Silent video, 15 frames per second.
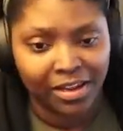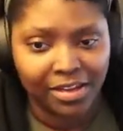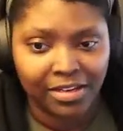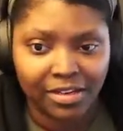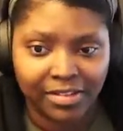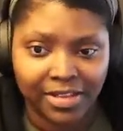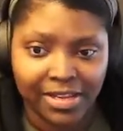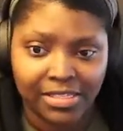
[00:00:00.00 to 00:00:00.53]
And
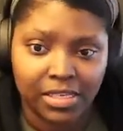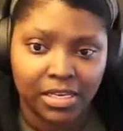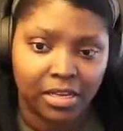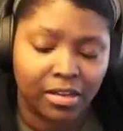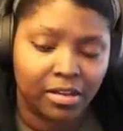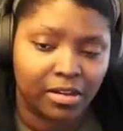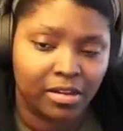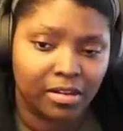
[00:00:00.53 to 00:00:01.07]
thanks
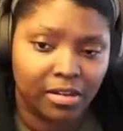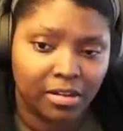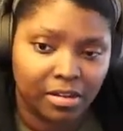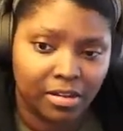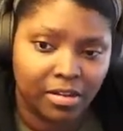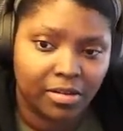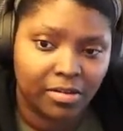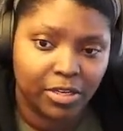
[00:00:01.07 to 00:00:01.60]
again,
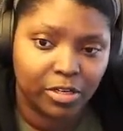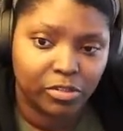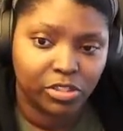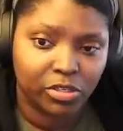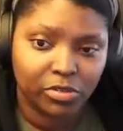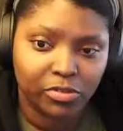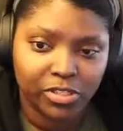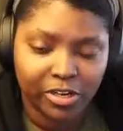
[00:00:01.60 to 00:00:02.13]
Neil
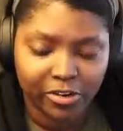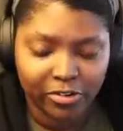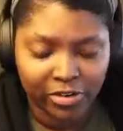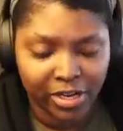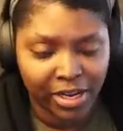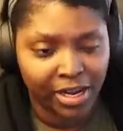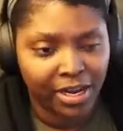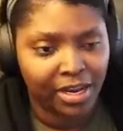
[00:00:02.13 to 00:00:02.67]
Jones, Ariel
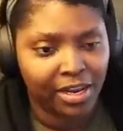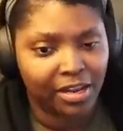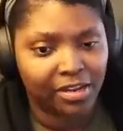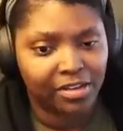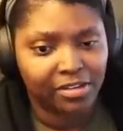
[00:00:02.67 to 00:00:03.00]
Knight, and